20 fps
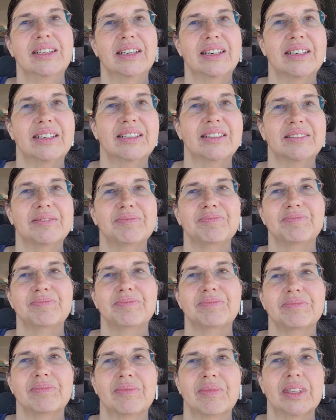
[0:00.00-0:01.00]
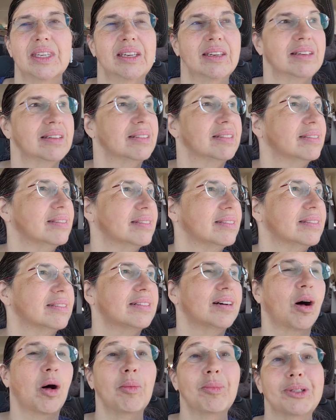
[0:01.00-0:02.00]

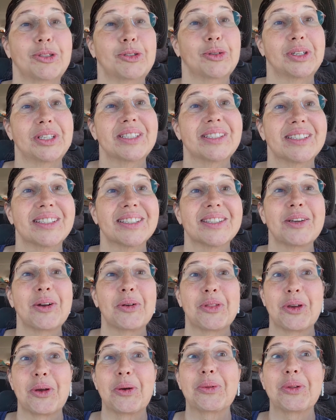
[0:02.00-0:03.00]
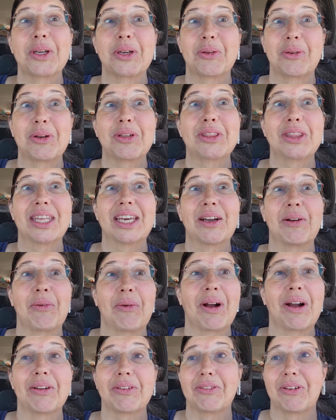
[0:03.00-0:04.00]
um, almond trees because they're the only green thing
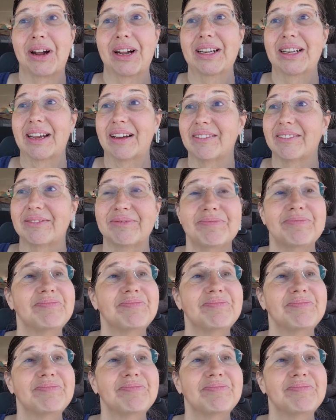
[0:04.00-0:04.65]
around right now.